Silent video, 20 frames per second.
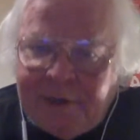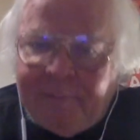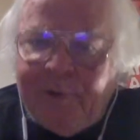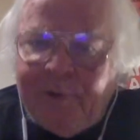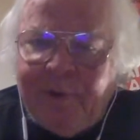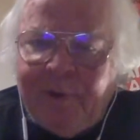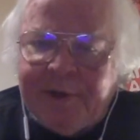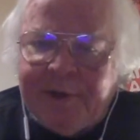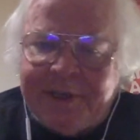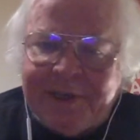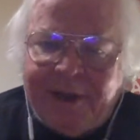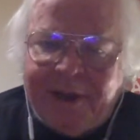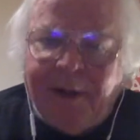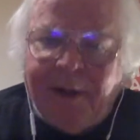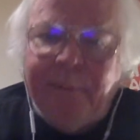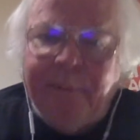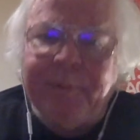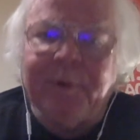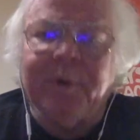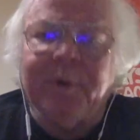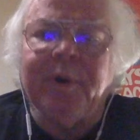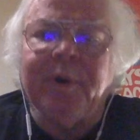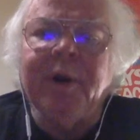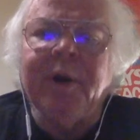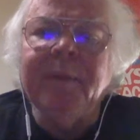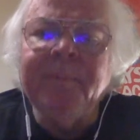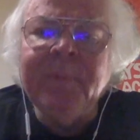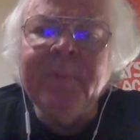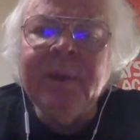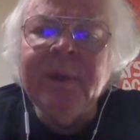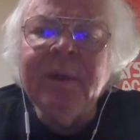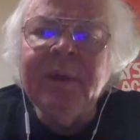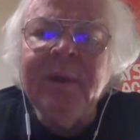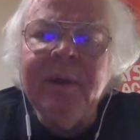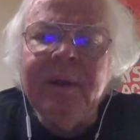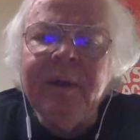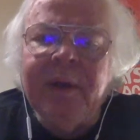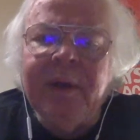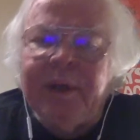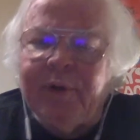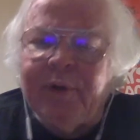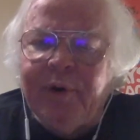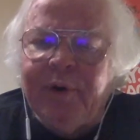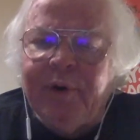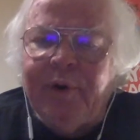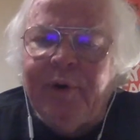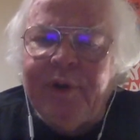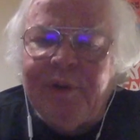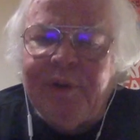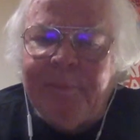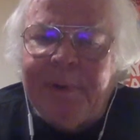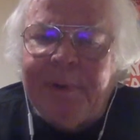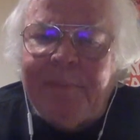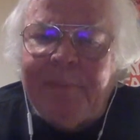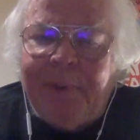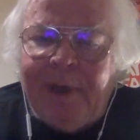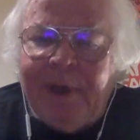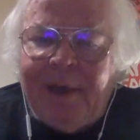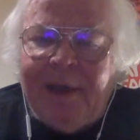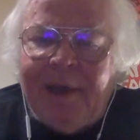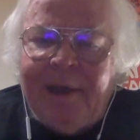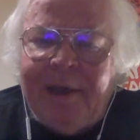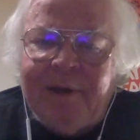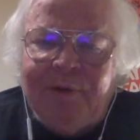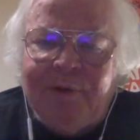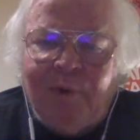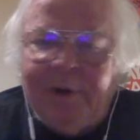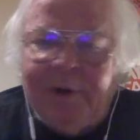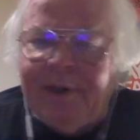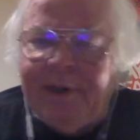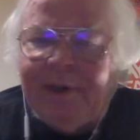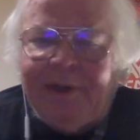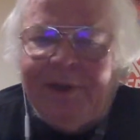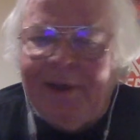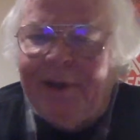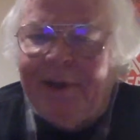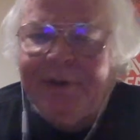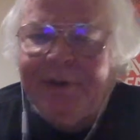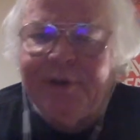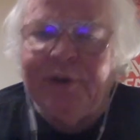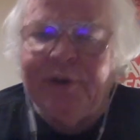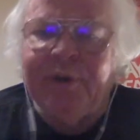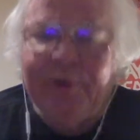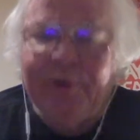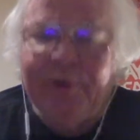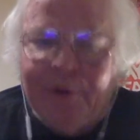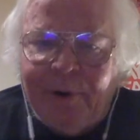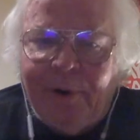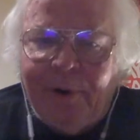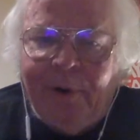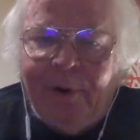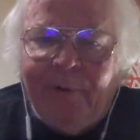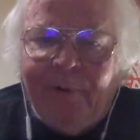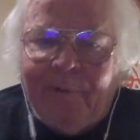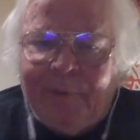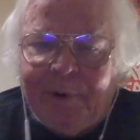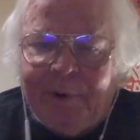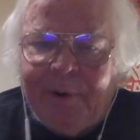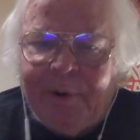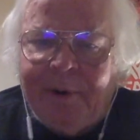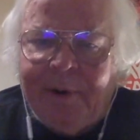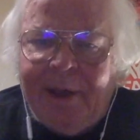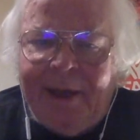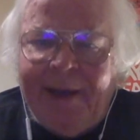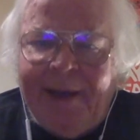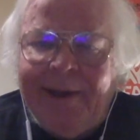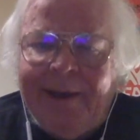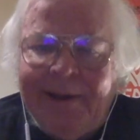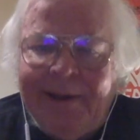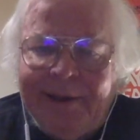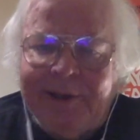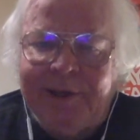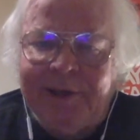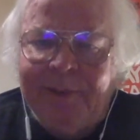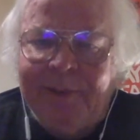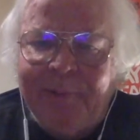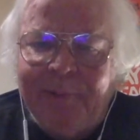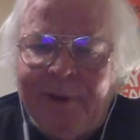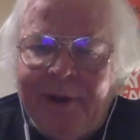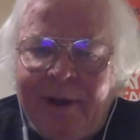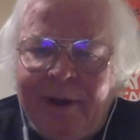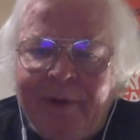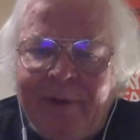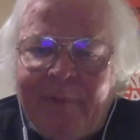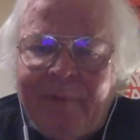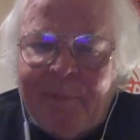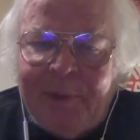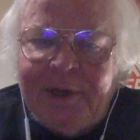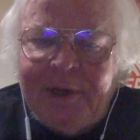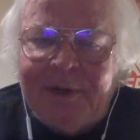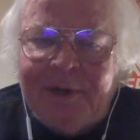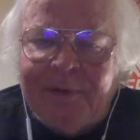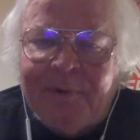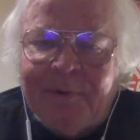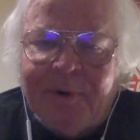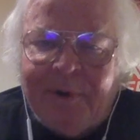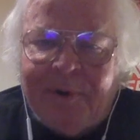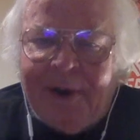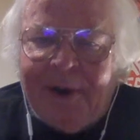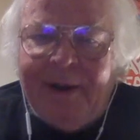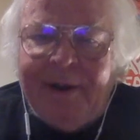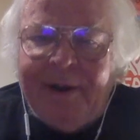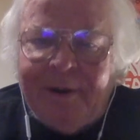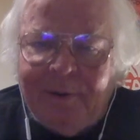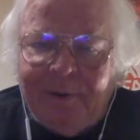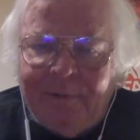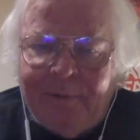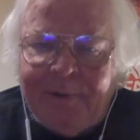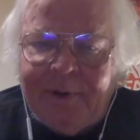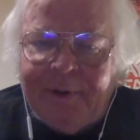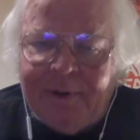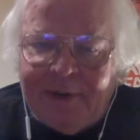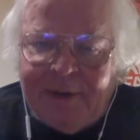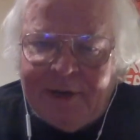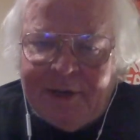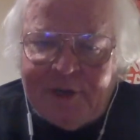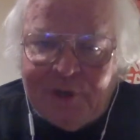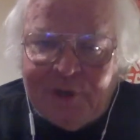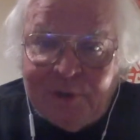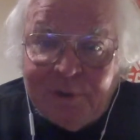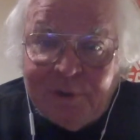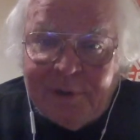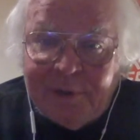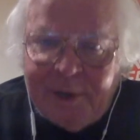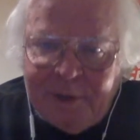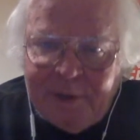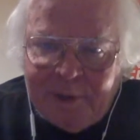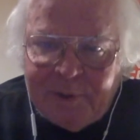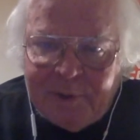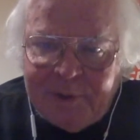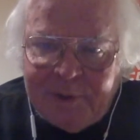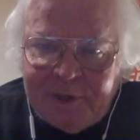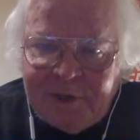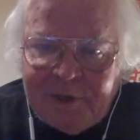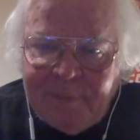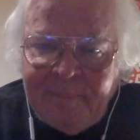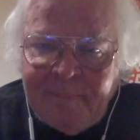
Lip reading: If you're a sculptor and you're going to be paid 20,000 euro for hacking something out of a piece of granite over the next 2 years,